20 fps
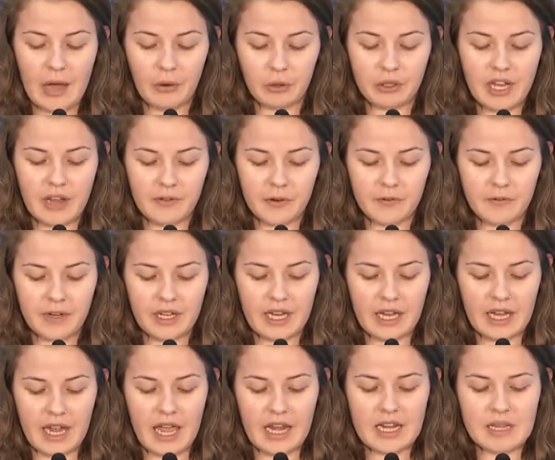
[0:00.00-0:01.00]
I will never
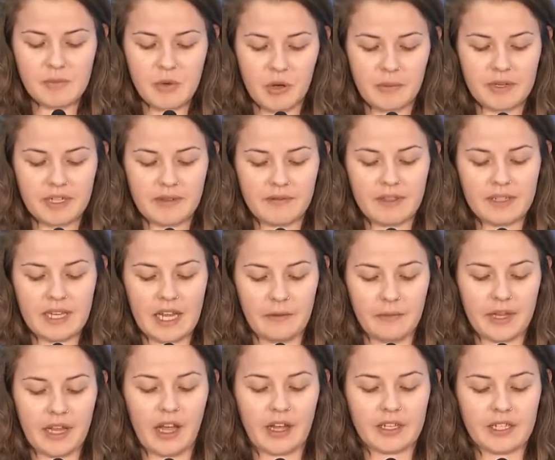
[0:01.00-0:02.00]
forget any moment of the
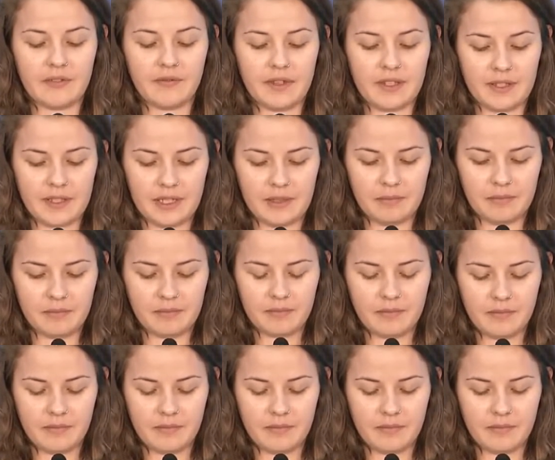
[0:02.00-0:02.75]
day we got to visit.